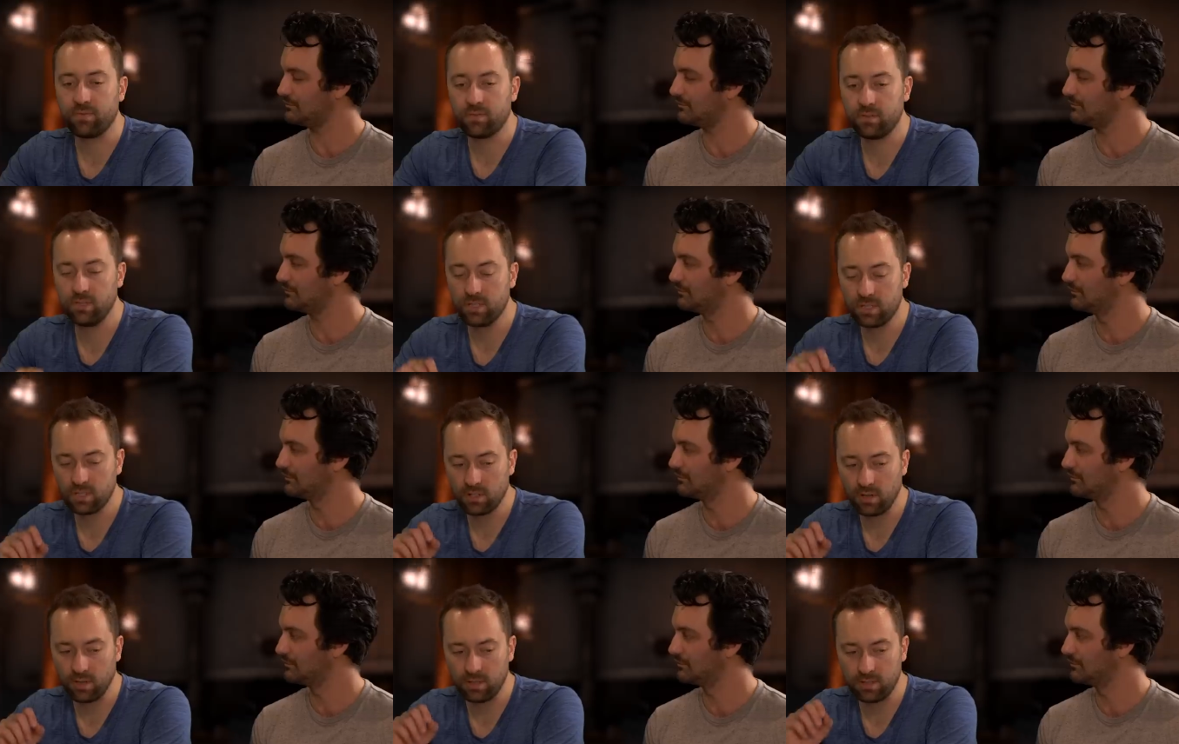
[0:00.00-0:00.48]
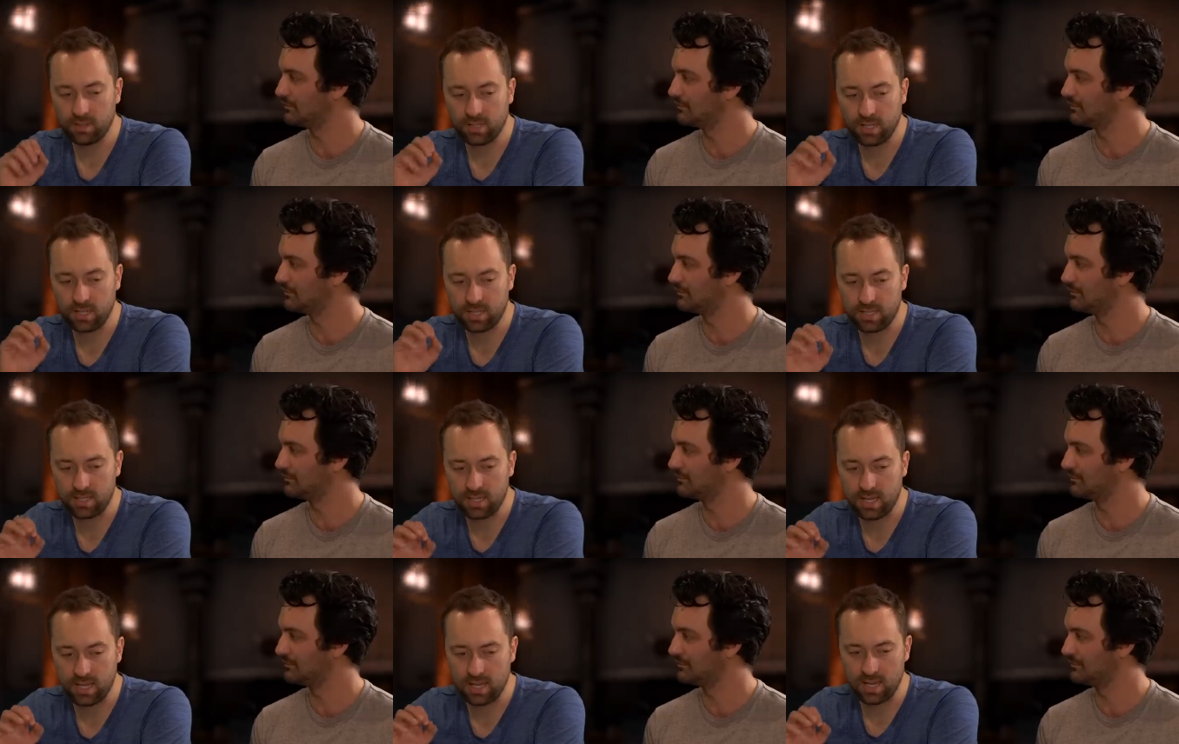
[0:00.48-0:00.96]
Speaker 1: Just got to
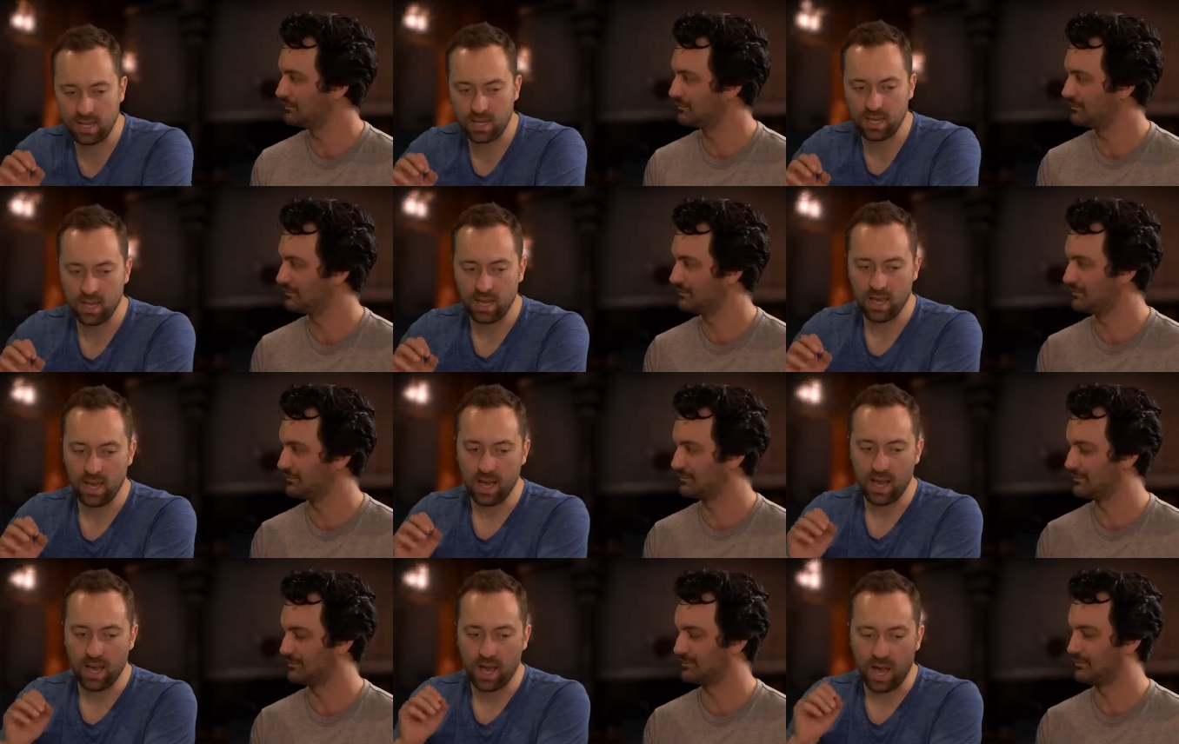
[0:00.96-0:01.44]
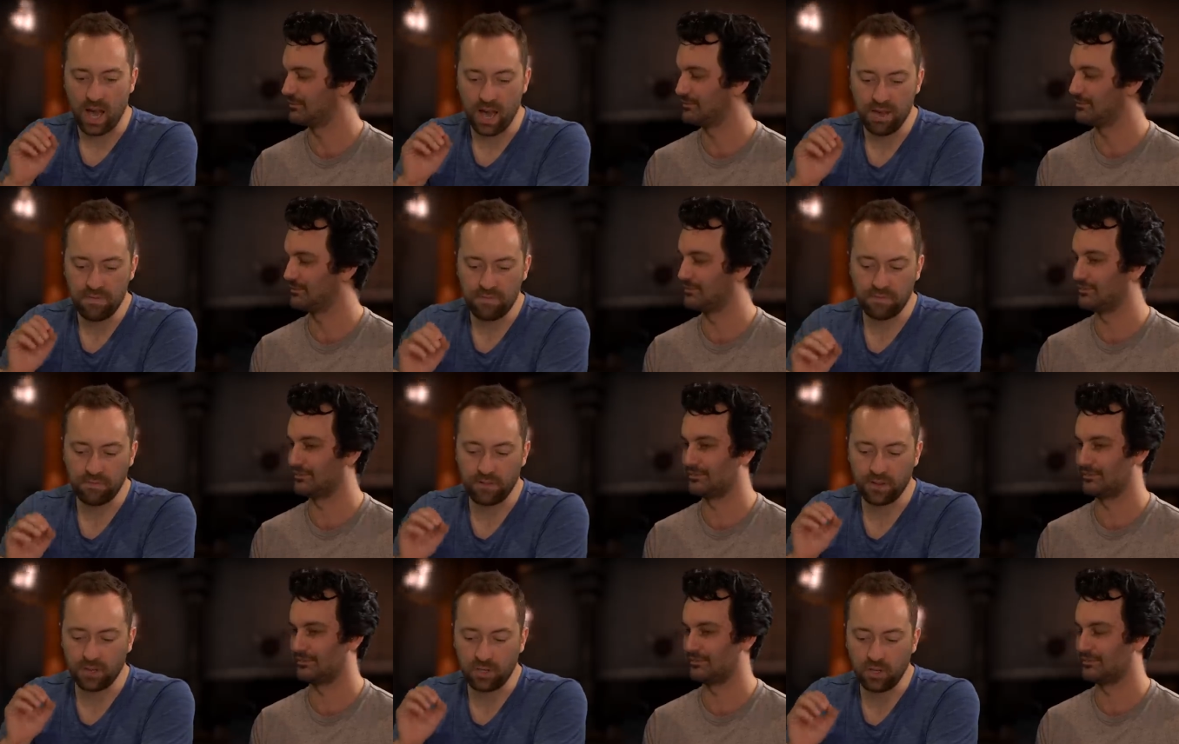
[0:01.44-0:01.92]
say, I've
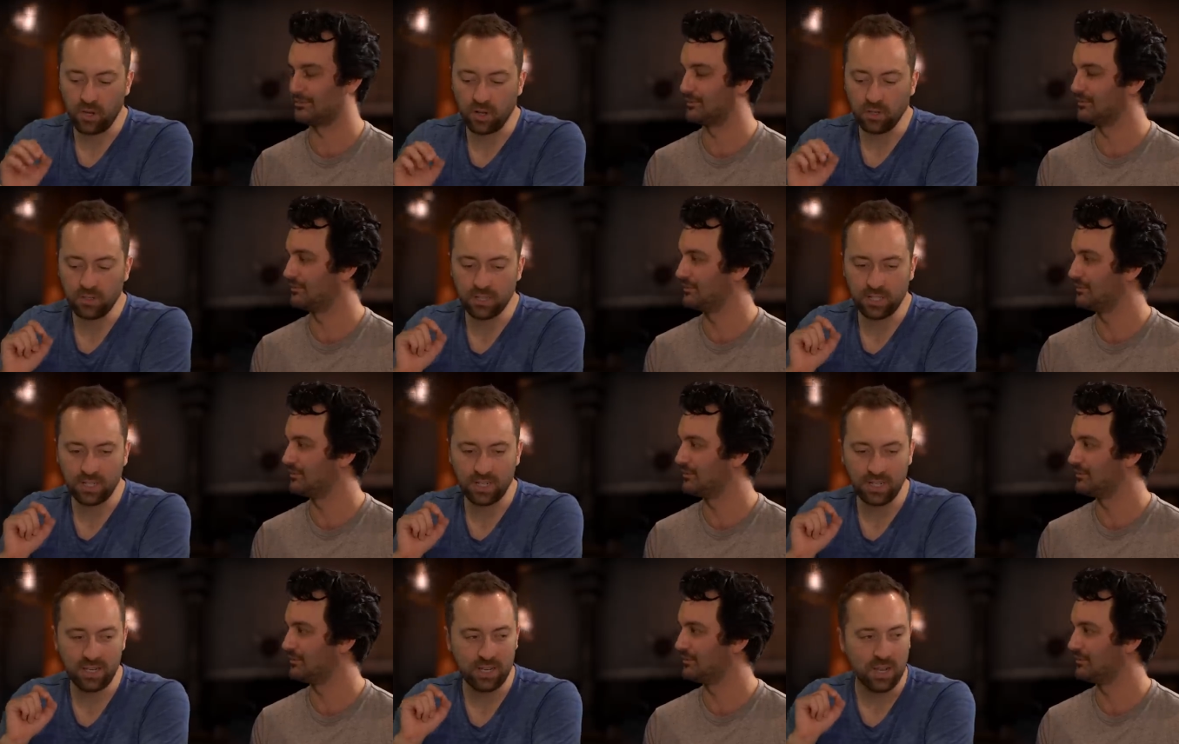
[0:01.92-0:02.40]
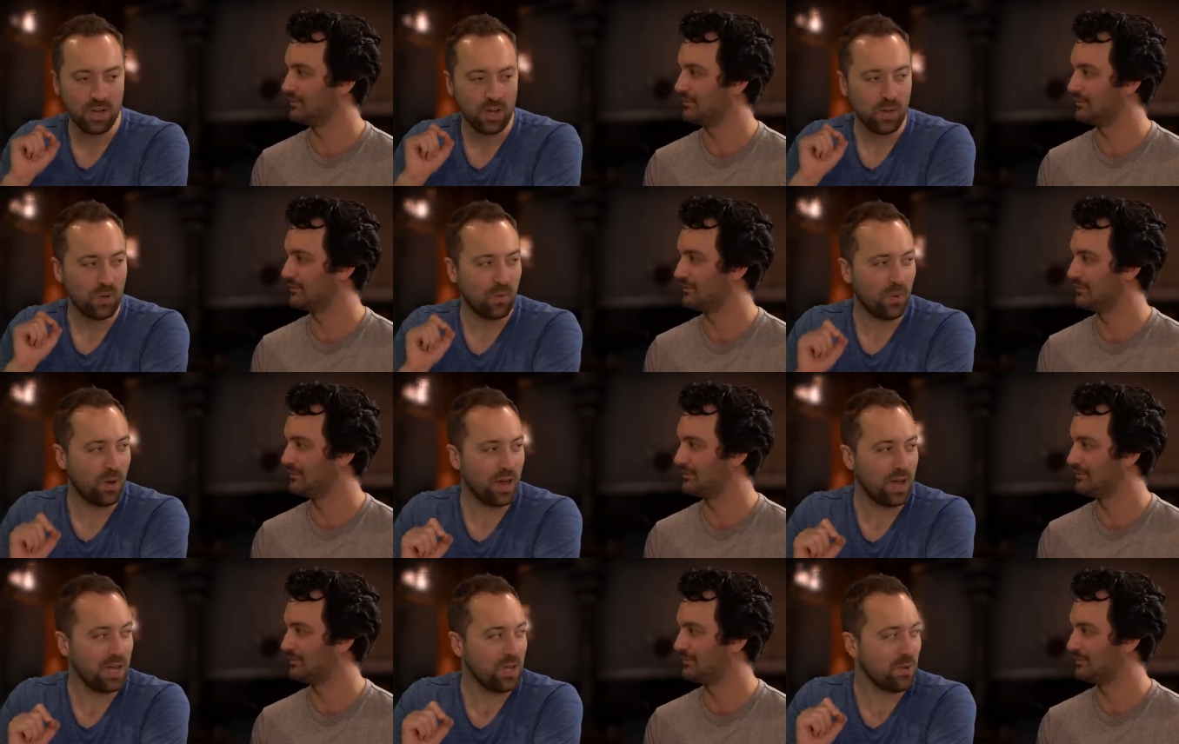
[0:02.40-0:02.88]
forgotten
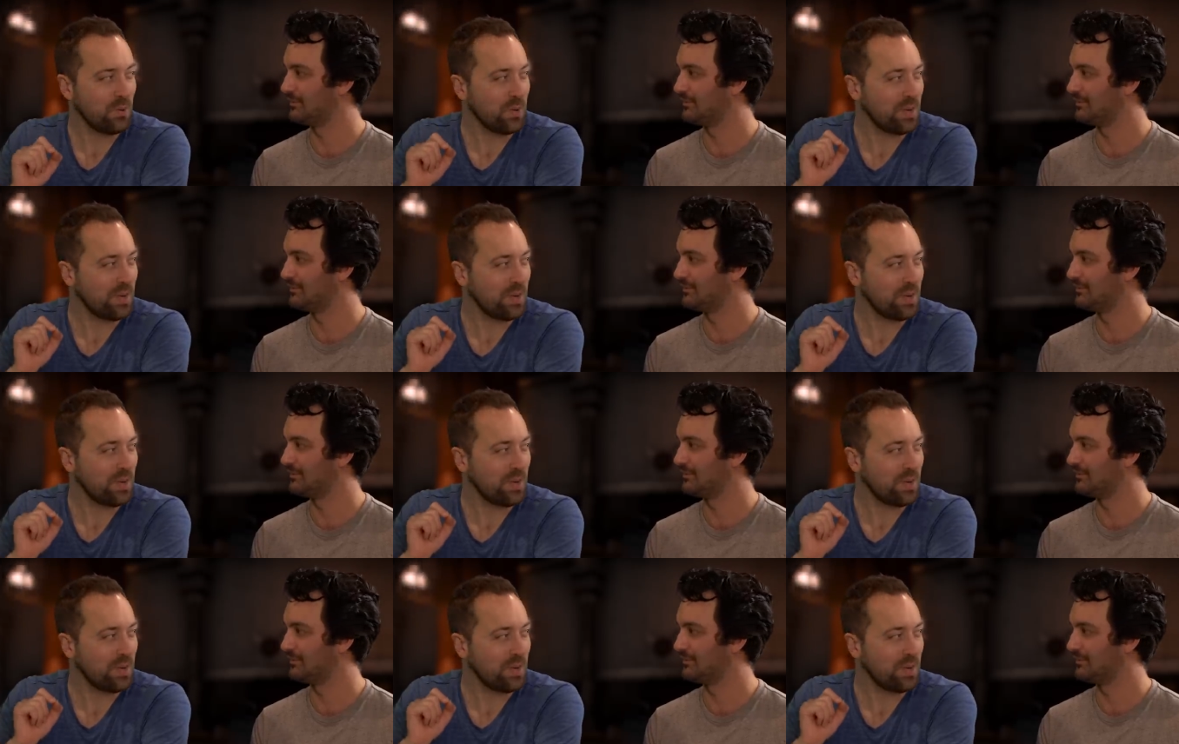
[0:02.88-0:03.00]
why